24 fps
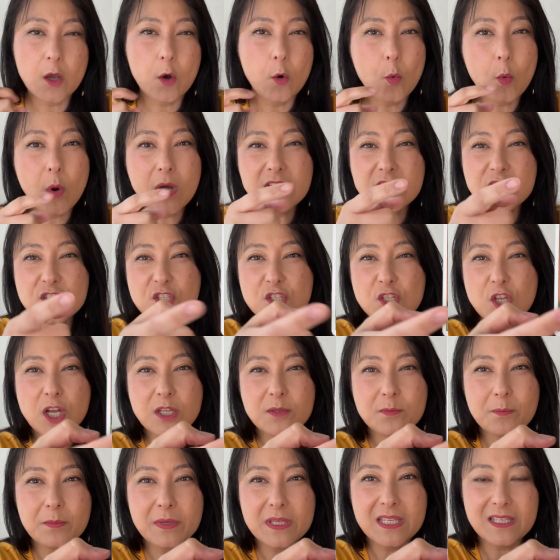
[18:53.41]
What is
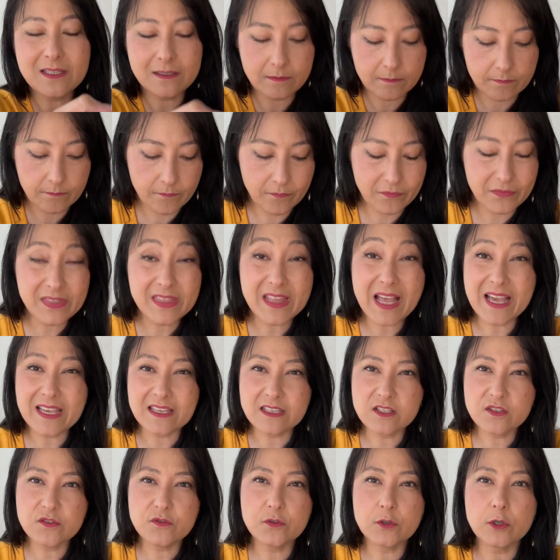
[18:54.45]
not being
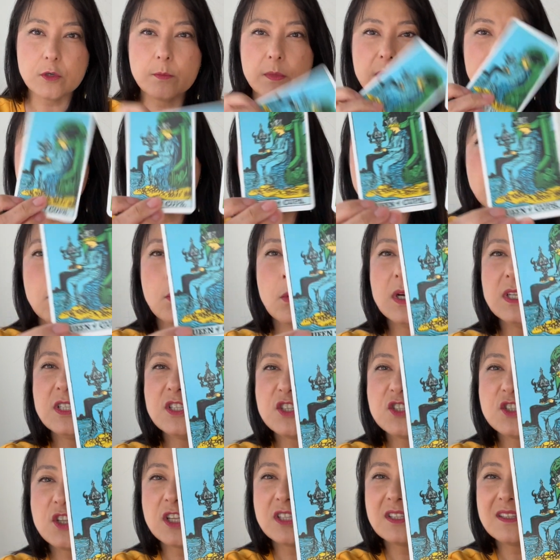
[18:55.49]
nice for me? What
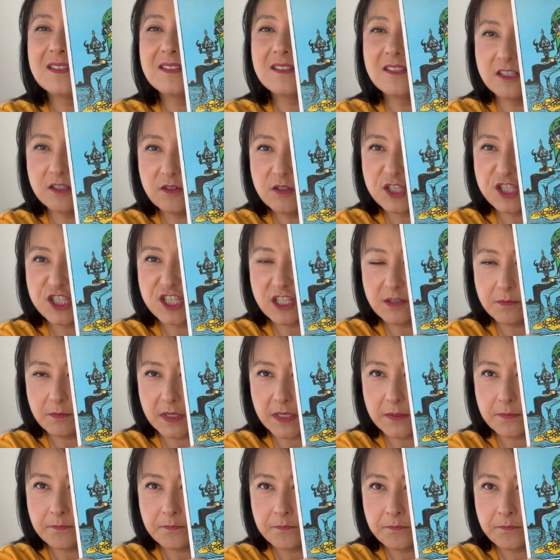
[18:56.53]
is not nourishing me?